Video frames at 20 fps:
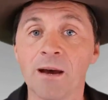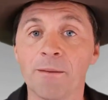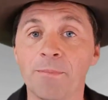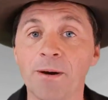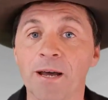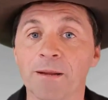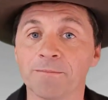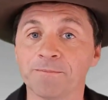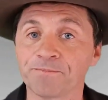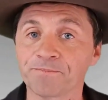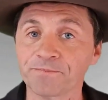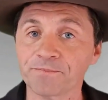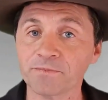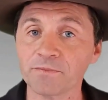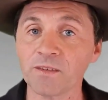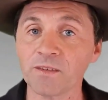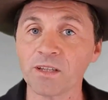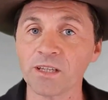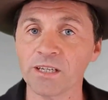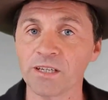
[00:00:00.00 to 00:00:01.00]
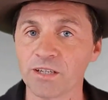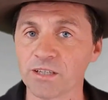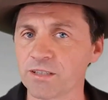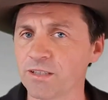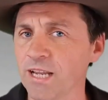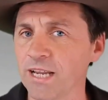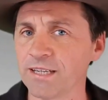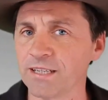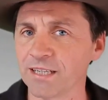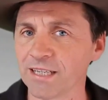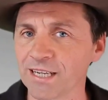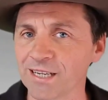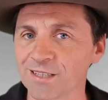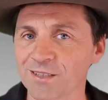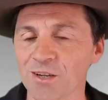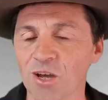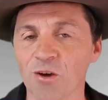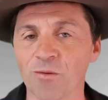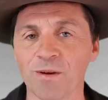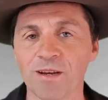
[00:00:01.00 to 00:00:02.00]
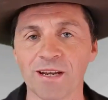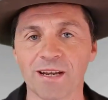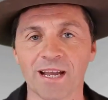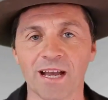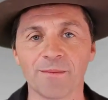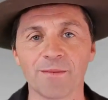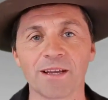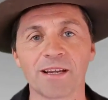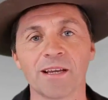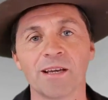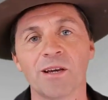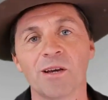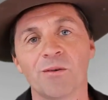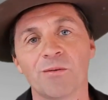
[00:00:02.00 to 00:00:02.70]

But you just need to let us know when you're coming.